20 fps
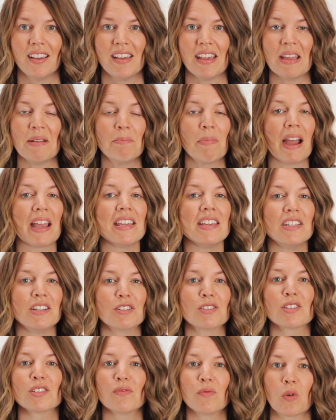In my
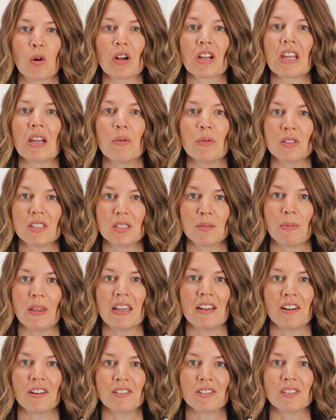years of working with
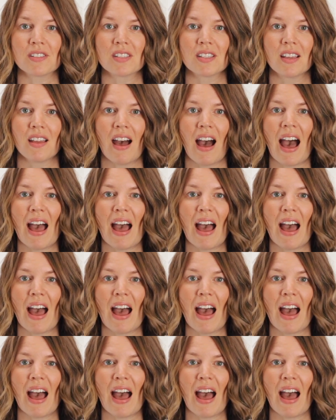speakers,